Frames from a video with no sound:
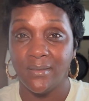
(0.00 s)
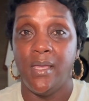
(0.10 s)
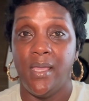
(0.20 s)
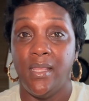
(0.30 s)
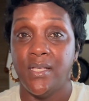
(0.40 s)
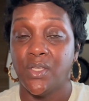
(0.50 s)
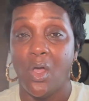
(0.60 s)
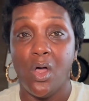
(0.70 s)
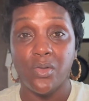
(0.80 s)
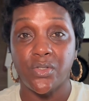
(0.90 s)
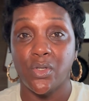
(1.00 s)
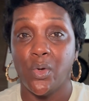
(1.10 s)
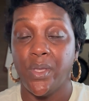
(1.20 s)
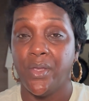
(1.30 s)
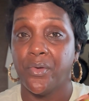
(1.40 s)
And it's also
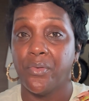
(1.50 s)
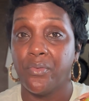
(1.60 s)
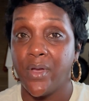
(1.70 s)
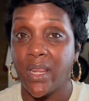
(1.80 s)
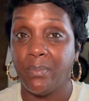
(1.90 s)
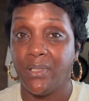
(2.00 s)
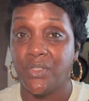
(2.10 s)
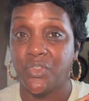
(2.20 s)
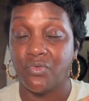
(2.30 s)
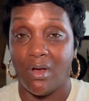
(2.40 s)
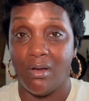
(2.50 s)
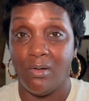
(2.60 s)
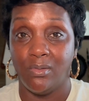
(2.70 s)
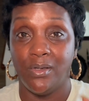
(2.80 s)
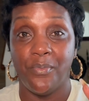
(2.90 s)
incredibly
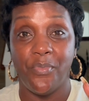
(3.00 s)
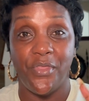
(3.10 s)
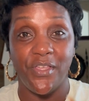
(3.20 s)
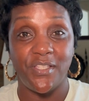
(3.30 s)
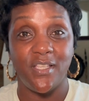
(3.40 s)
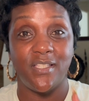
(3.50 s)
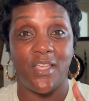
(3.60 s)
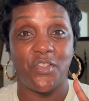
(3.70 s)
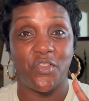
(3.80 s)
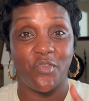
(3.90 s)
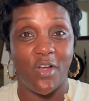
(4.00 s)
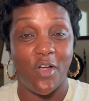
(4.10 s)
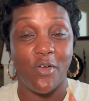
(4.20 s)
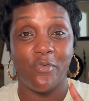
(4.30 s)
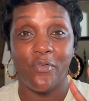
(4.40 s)
strong. This is a
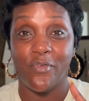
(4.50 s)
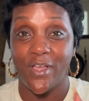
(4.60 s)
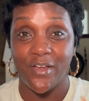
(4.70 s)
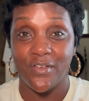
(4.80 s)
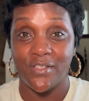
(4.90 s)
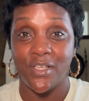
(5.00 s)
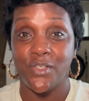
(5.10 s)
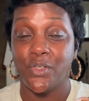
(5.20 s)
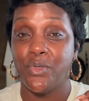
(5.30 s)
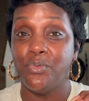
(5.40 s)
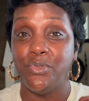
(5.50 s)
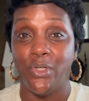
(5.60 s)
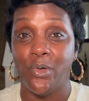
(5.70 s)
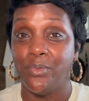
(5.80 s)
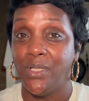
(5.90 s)
strong fragrance, so you
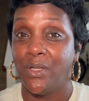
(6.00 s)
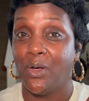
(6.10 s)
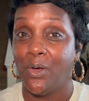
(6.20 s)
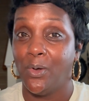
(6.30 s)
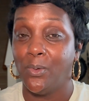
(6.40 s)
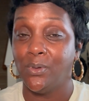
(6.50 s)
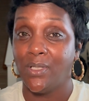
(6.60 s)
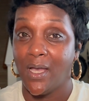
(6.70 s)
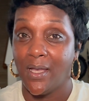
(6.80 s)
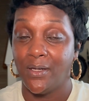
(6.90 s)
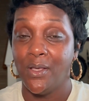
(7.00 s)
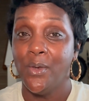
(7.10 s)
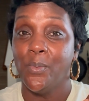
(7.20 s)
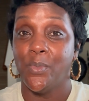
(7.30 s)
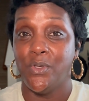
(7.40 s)
don't need a whole lot
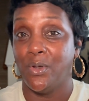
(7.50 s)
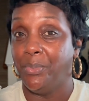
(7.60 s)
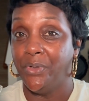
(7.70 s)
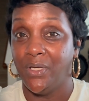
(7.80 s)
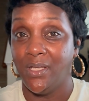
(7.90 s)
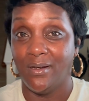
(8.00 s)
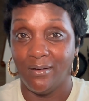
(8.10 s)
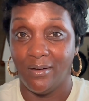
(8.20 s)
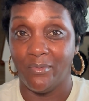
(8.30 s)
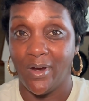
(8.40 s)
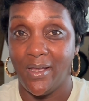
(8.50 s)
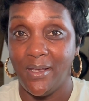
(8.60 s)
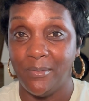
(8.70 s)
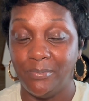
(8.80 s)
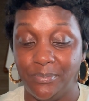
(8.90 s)
when you're putting it on,
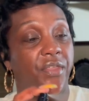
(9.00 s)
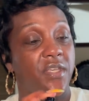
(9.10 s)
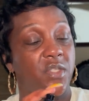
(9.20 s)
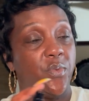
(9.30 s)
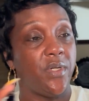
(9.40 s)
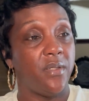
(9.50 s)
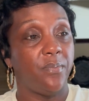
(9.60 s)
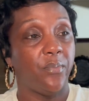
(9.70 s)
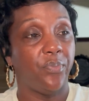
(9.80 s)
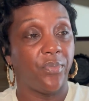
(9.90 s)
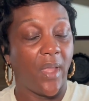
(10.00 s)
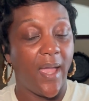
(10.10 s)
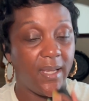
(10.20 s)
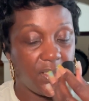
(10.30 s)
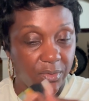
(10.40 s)
right? This one,
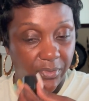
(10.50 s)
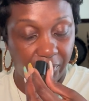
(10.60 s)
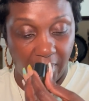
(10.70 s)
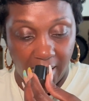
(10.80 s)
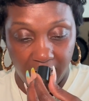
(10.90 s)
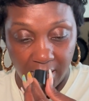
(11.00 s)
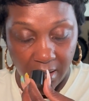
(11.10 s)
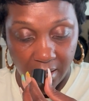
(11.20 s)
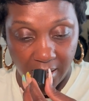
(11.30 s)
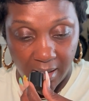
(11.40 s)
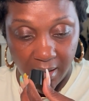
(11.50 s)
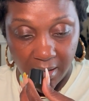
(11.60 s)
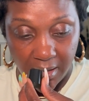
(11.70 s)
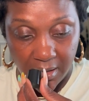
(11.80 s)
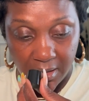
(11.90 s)
I do find that it
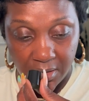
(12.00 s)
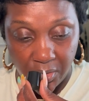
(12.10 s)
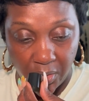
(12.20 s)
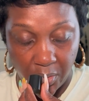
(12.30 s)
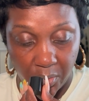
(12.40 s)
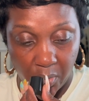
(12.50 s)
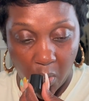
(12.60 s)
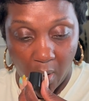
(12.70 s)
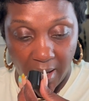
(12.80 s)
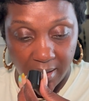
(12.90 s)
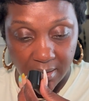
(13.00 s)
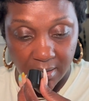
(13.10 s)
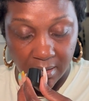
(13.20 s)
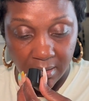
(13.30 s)
is, quite